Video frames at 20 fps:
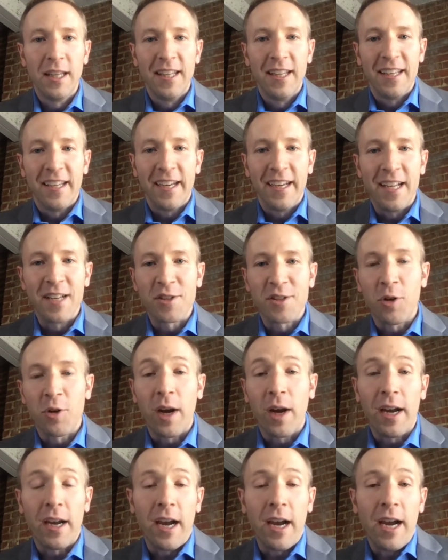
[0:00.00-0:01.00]
And so
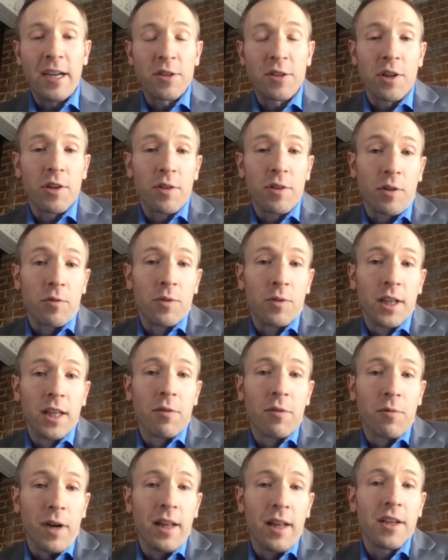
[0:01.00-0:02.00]
I actually really
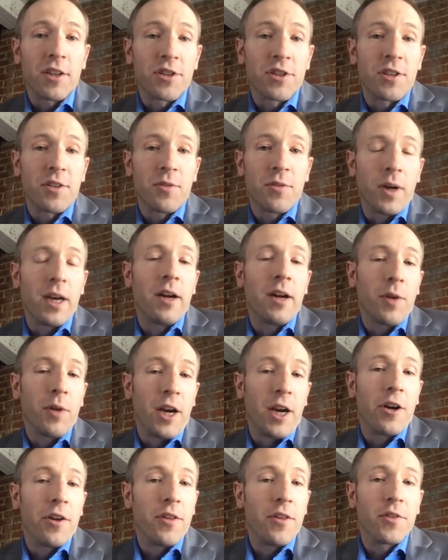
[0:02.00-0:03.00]
relished when I
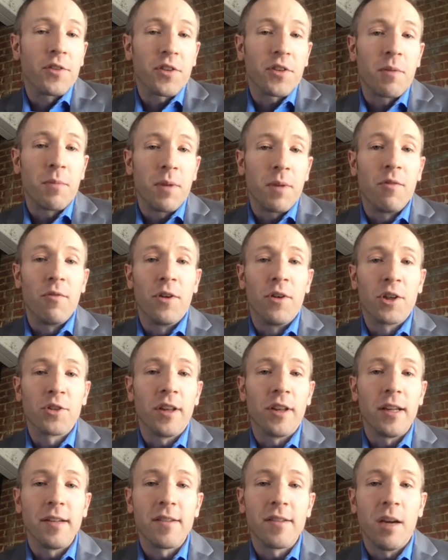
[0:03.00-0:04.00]
heard there was going to be a virtual
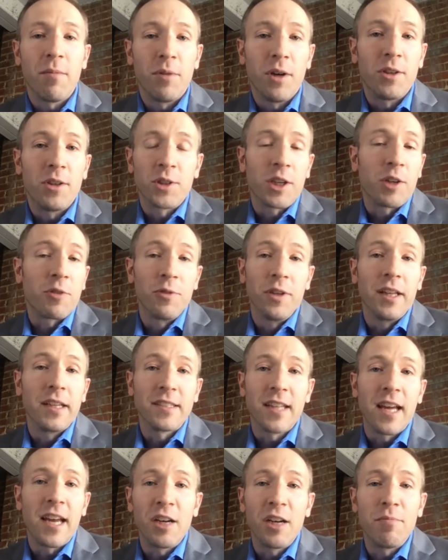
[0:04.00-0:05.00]
ACEP. I was like really
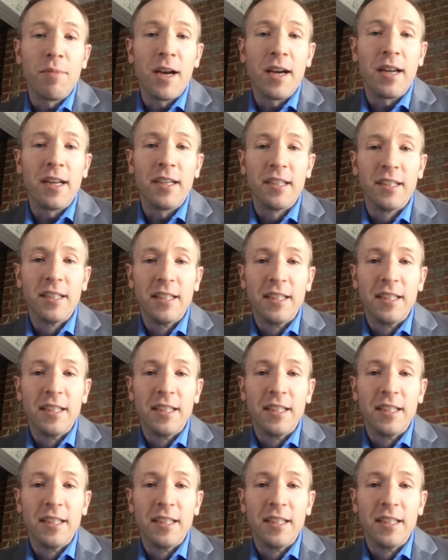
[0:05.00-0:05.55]
excited about it.